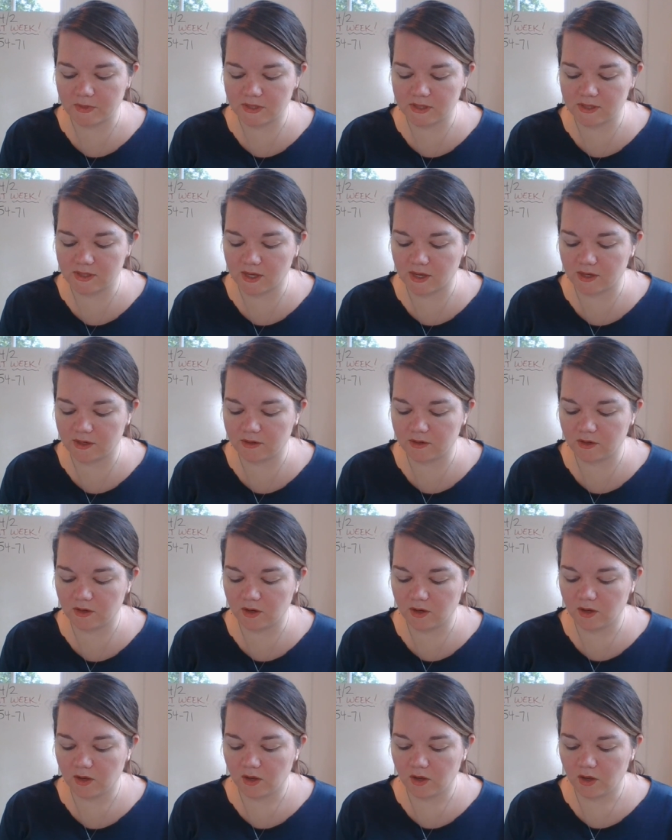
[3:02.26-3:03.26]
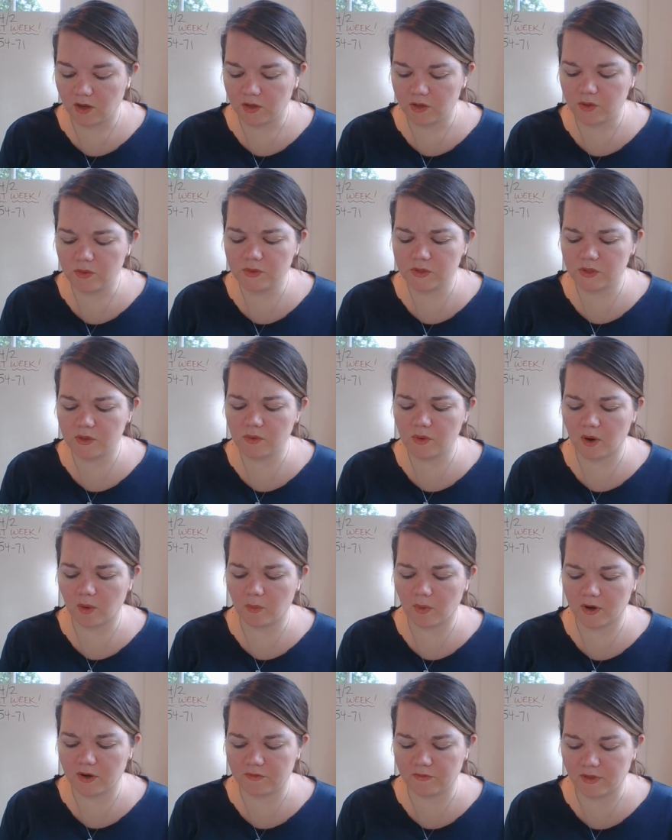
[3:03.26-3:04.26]
and said, You too are
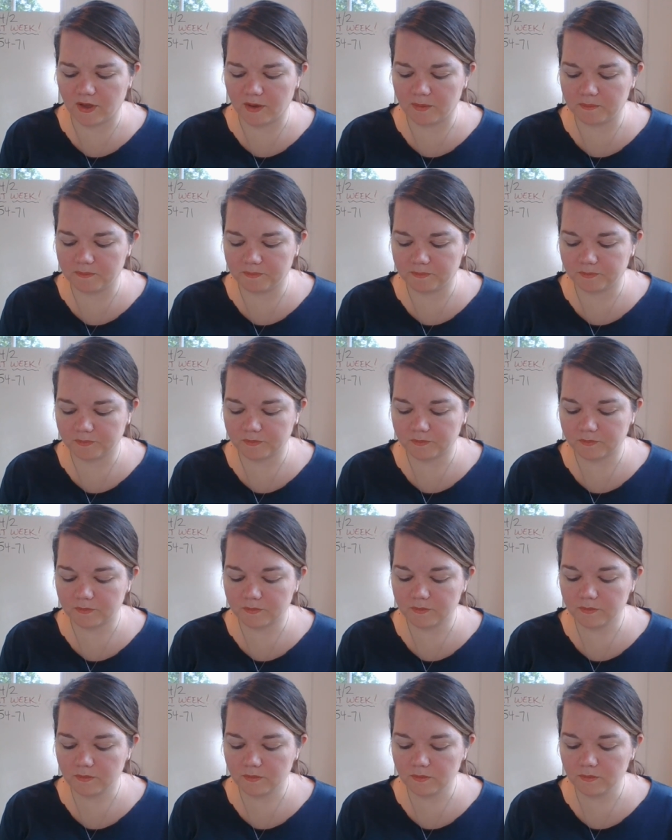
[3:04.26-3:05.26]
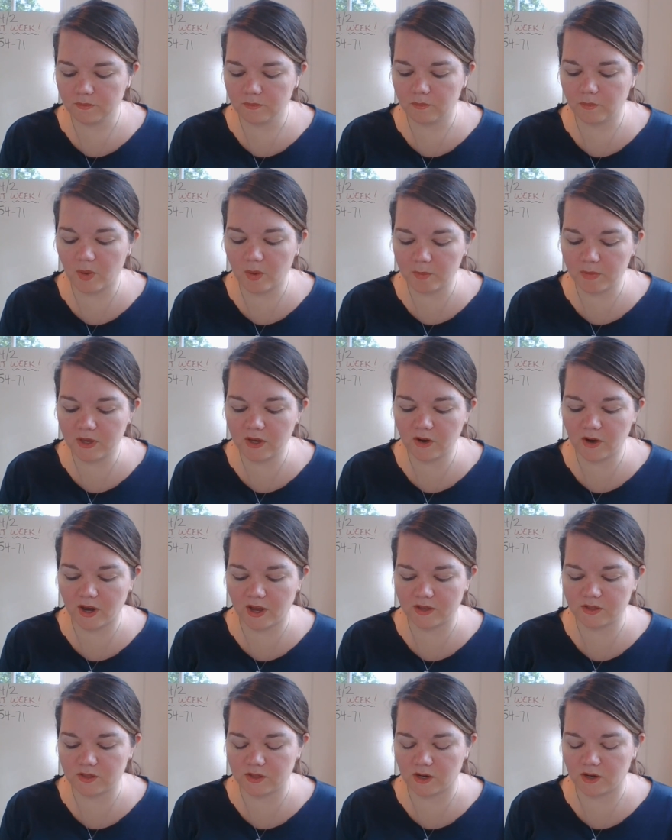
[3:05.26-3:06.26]
one of them. But Peter
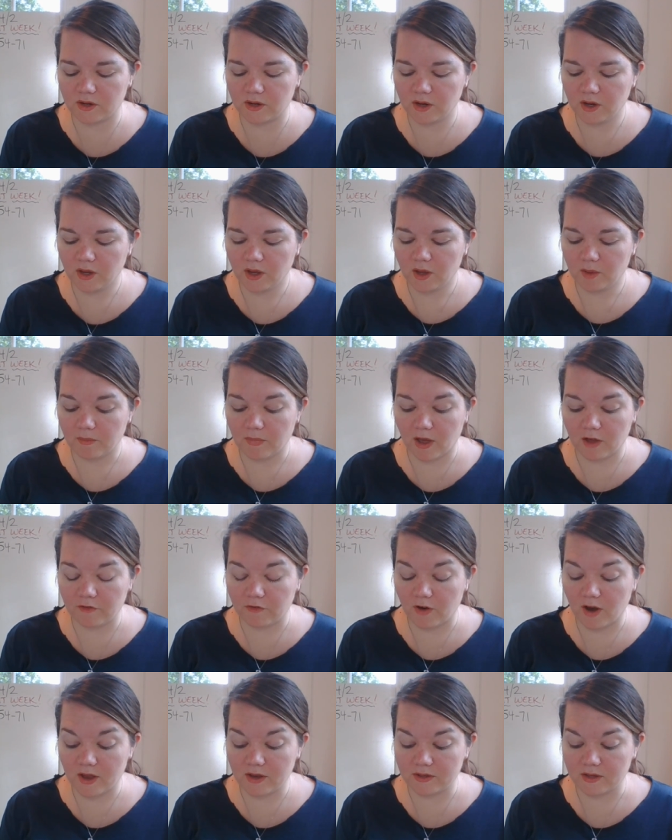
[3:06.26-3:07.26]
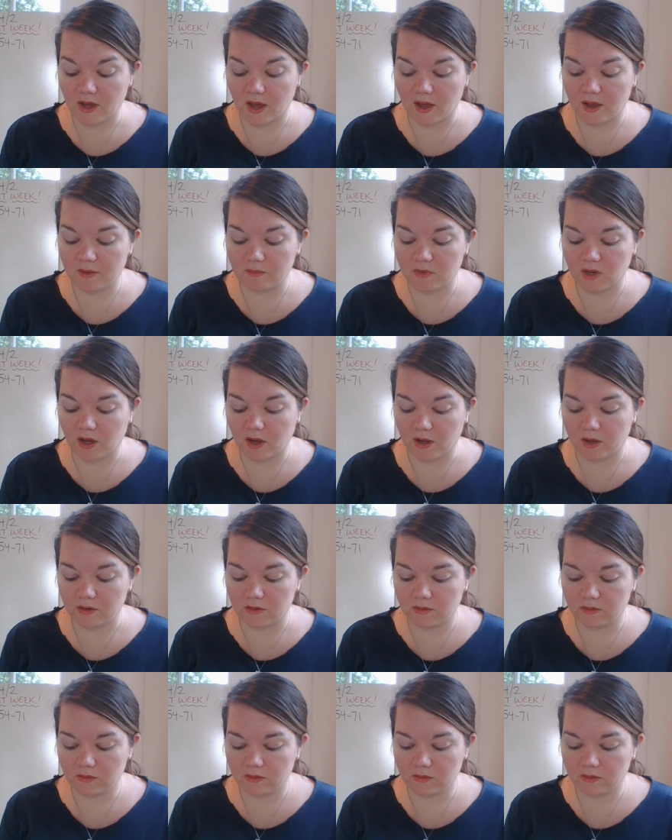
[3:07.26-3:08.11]
answered, My friend, I am not.